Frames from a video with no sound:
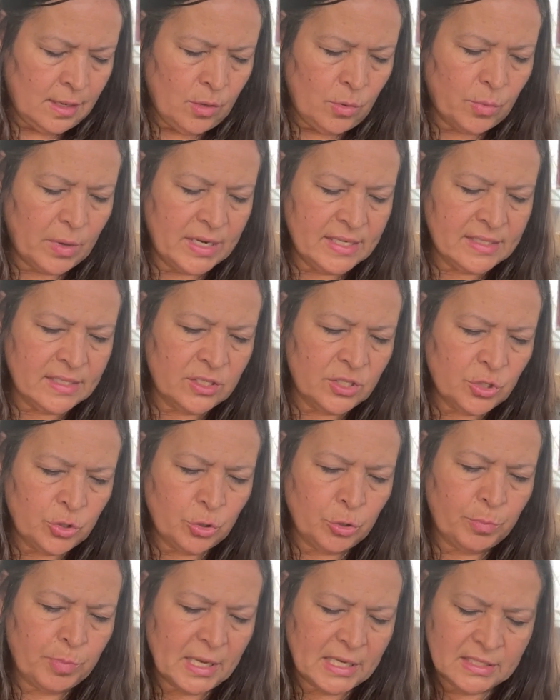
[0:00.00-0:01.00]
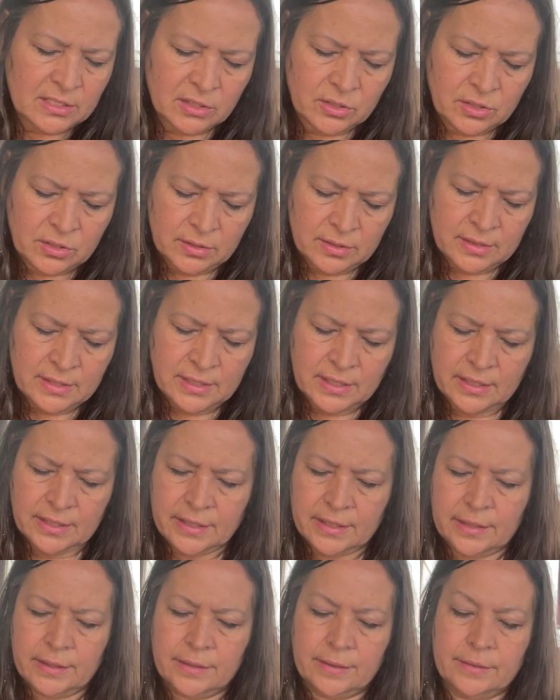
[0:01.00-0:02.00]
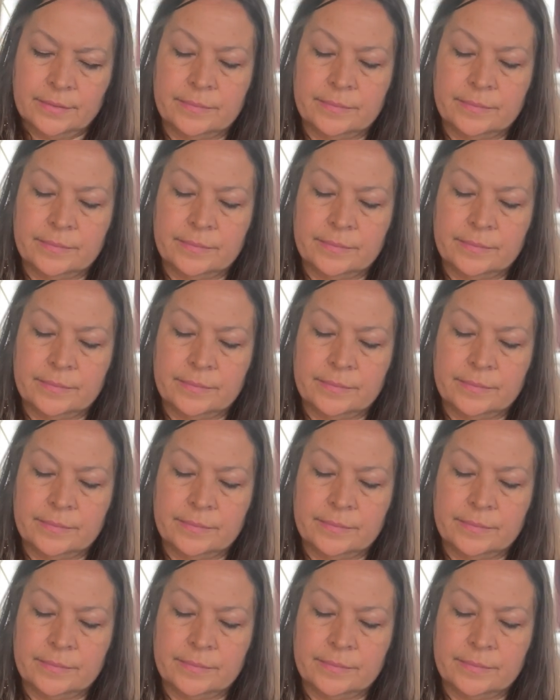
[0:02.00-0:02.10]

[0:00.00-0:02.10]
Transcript: Why is the Two of Pentacles here?